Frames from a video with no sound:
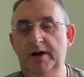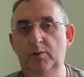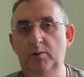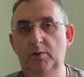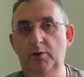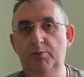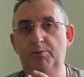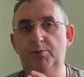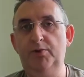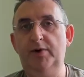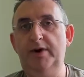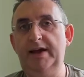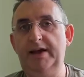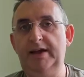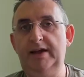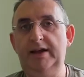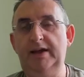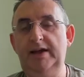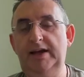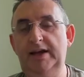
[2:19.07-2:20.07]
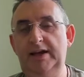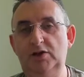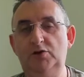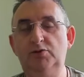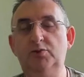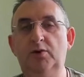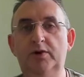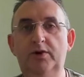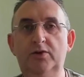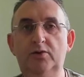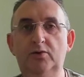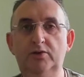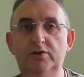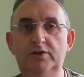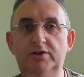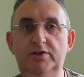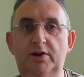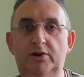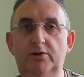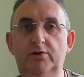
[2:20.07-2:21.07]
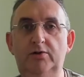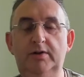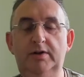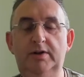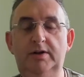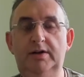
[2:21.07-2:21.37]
And we'll break each one of those down